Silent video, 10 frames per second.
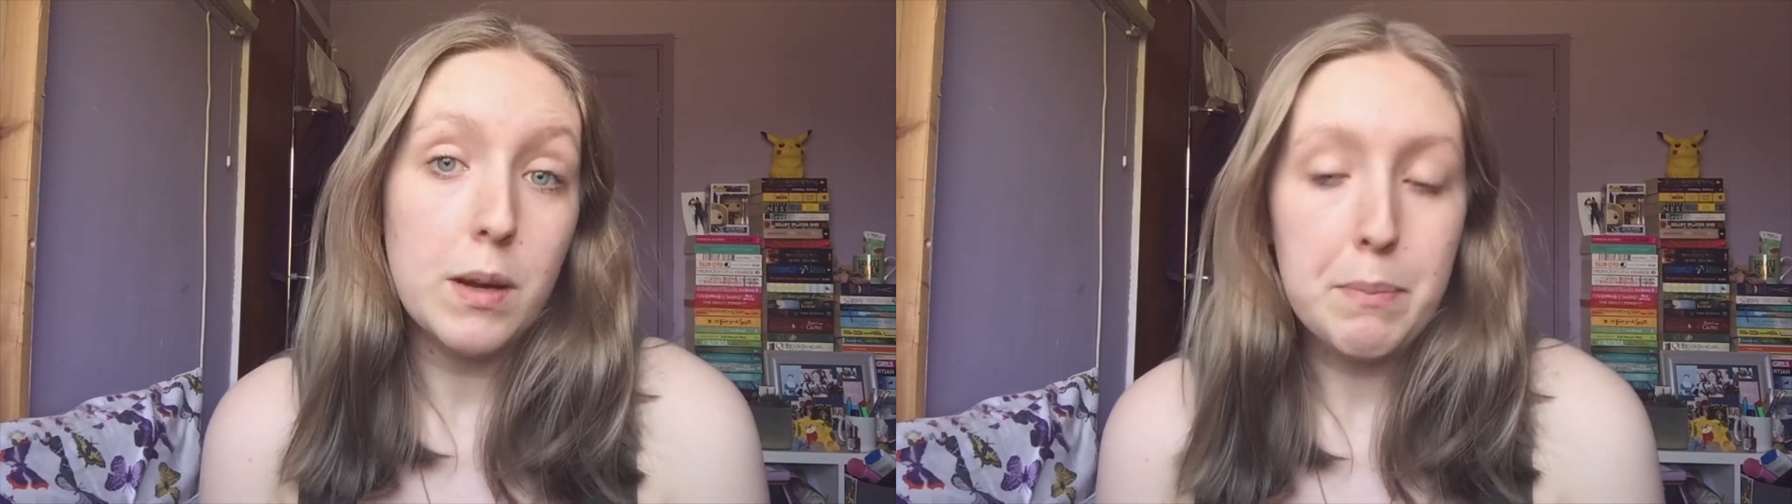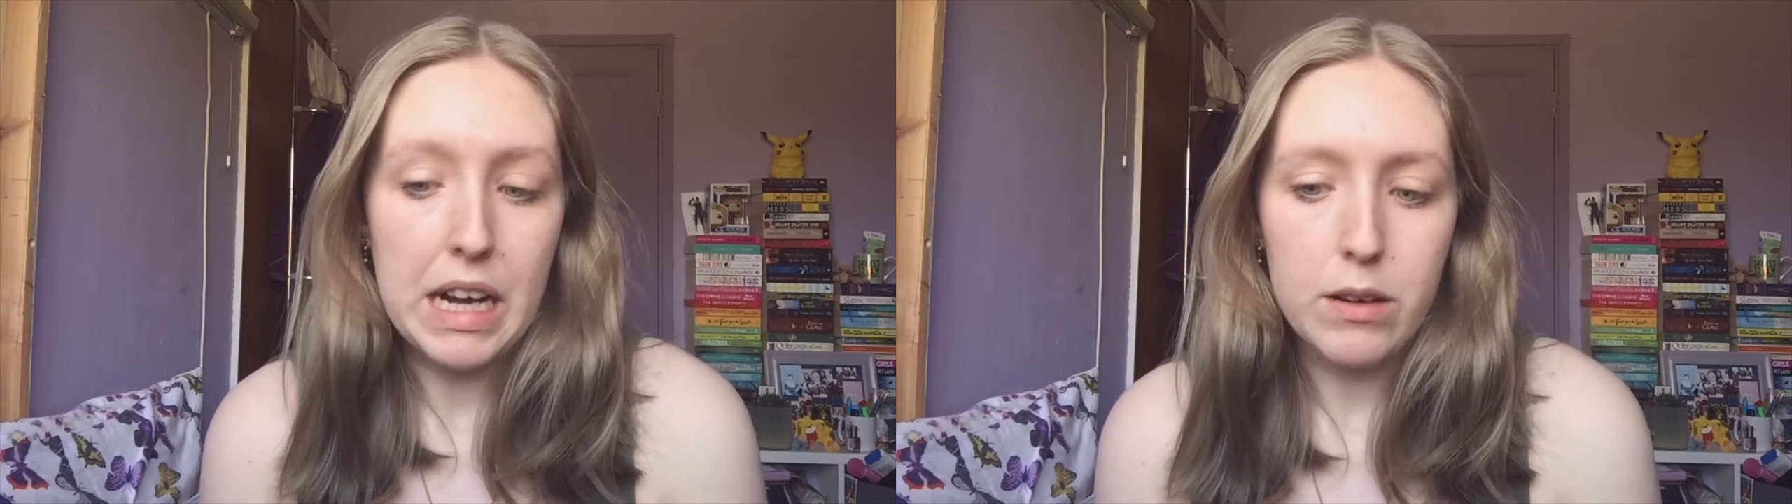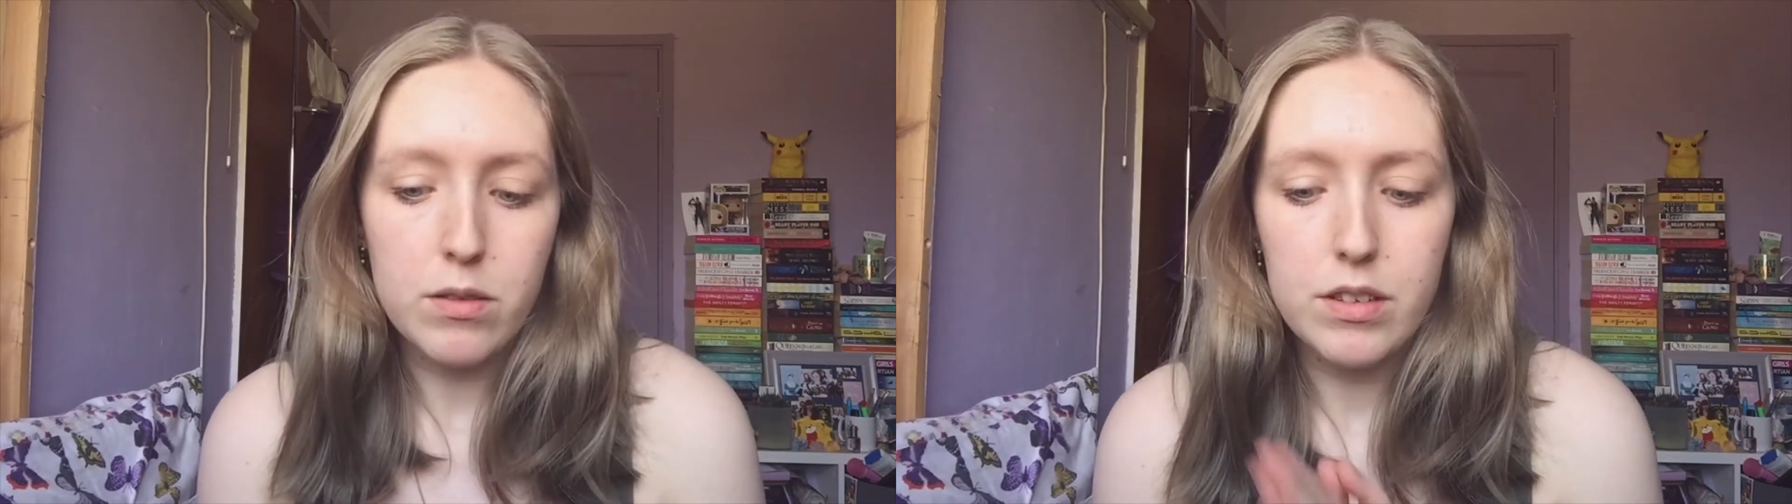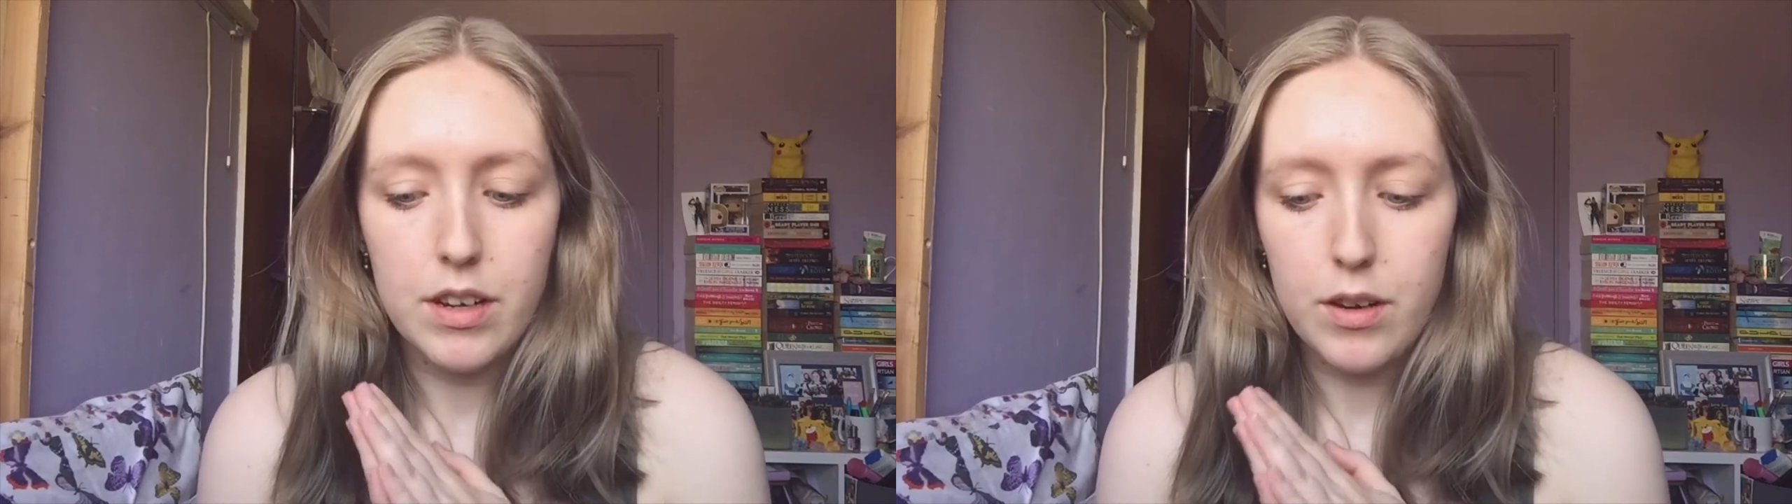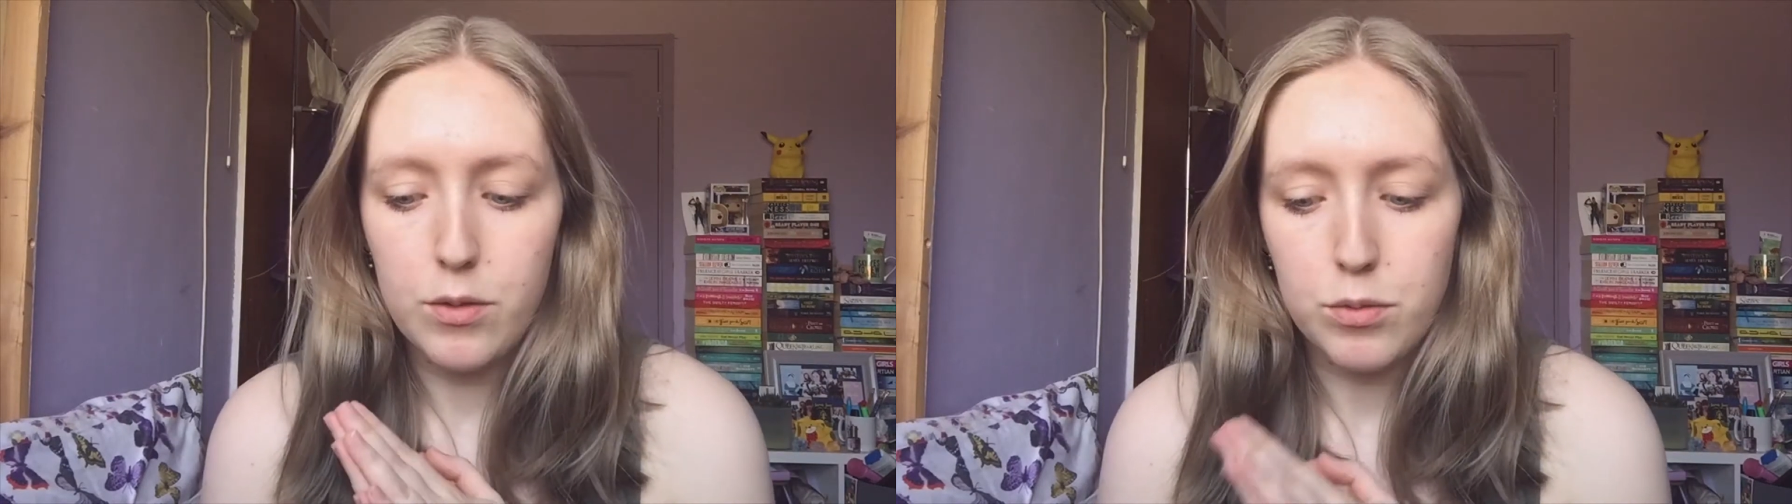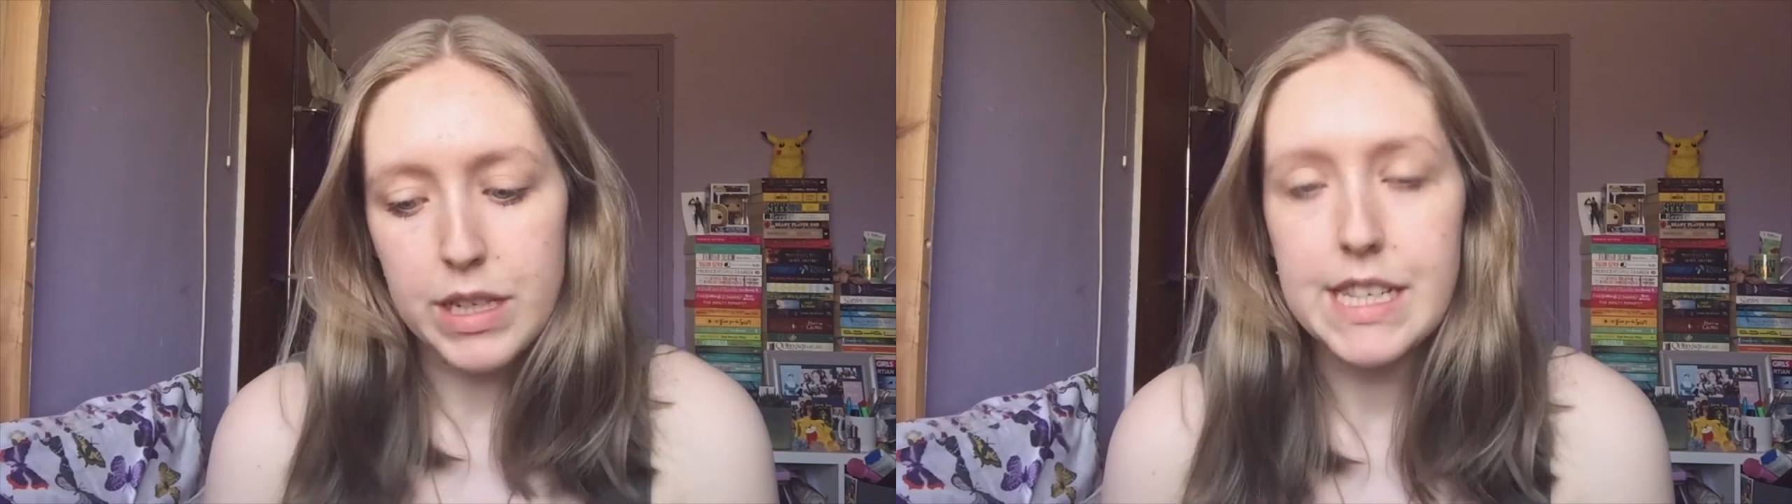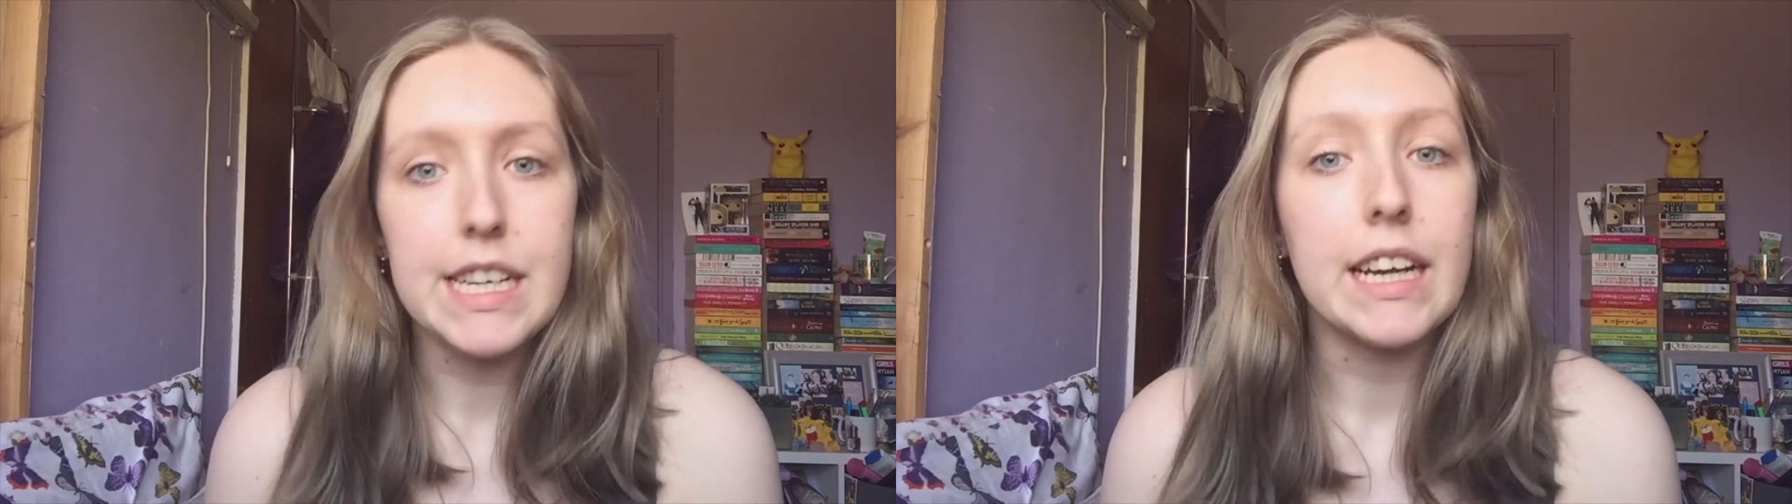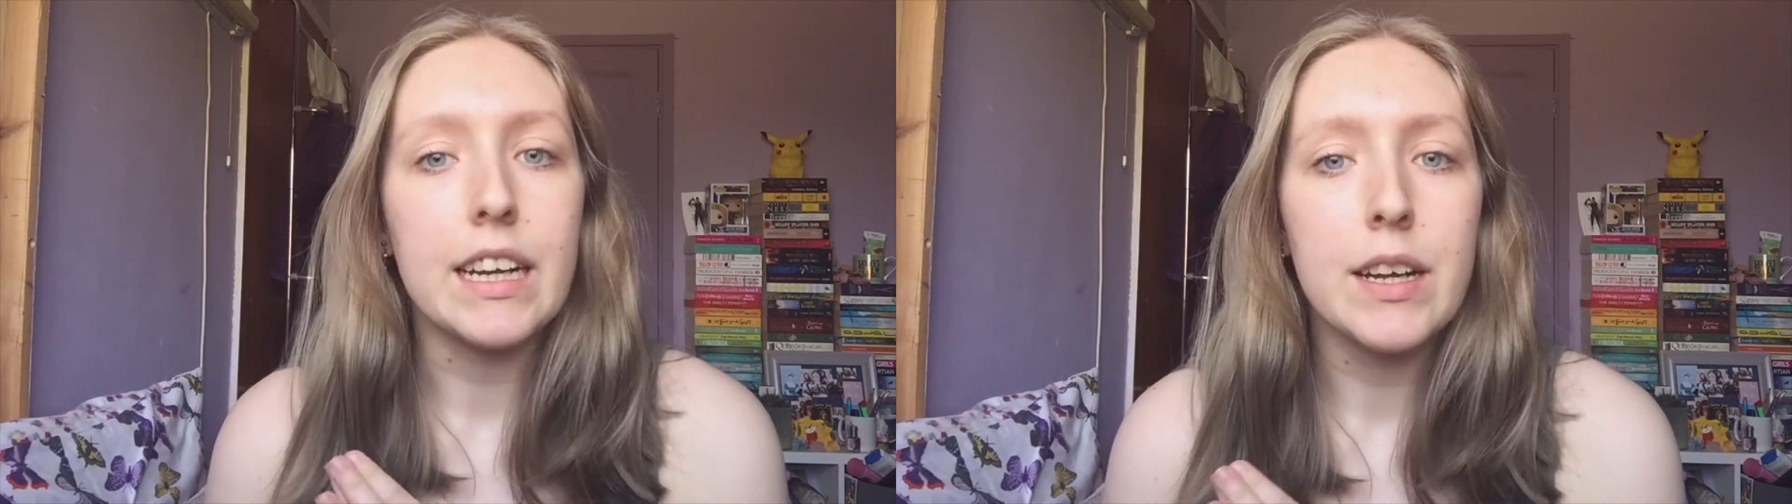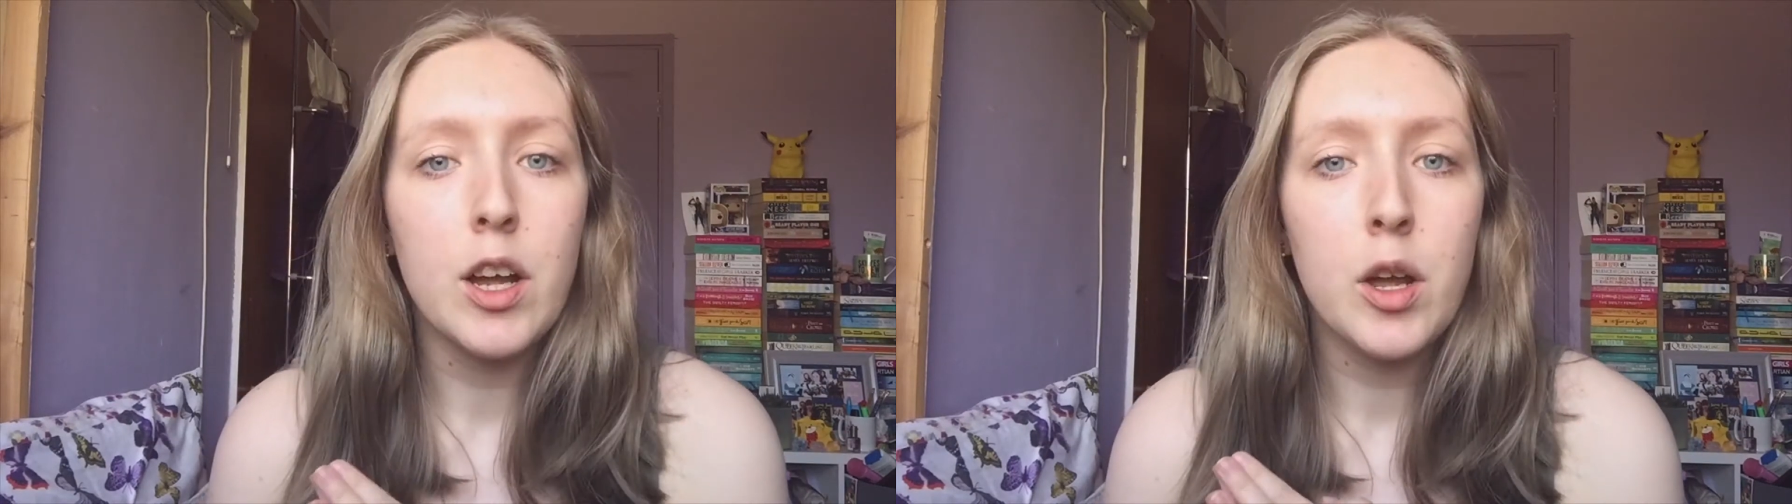about reading